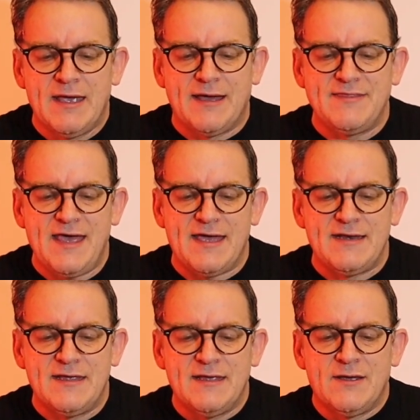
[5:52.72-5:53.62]
And
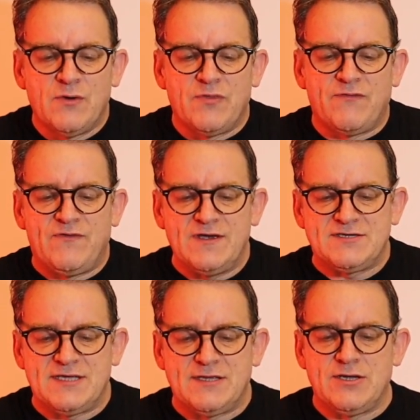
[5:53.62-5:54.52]
then the first
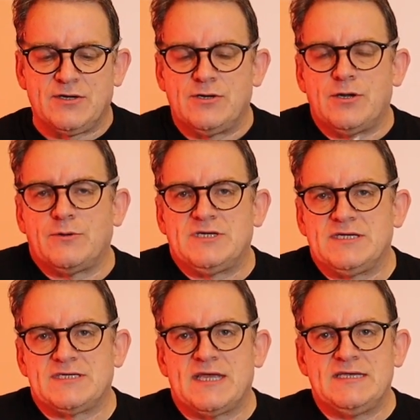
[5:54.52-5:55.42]
thing that you're going to notice